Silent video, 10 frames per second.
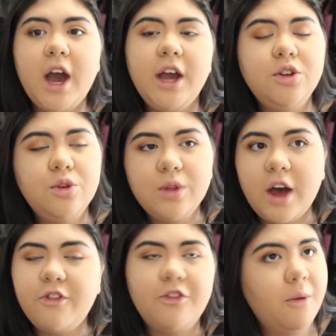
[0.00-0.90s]
I knew
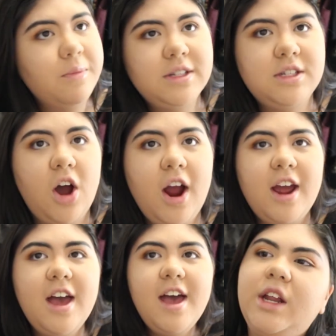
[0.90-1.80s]
that from the
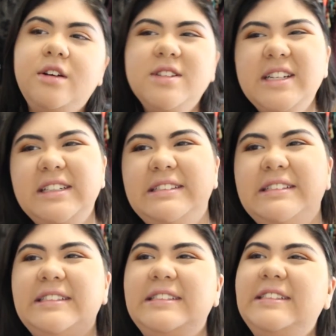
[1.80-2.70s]
start, and I was like,
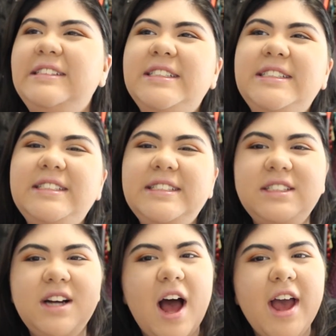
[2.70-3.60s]

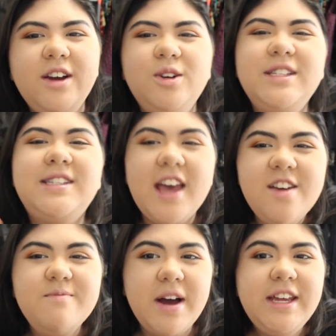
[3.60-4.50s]
oh, I could
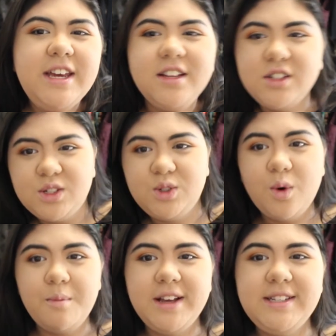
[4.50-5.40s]
save money and just
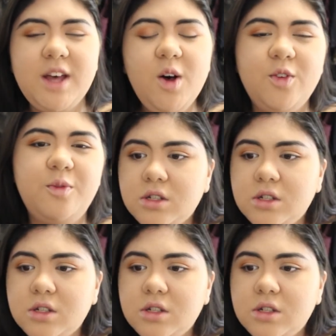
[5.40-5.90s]
do it myself.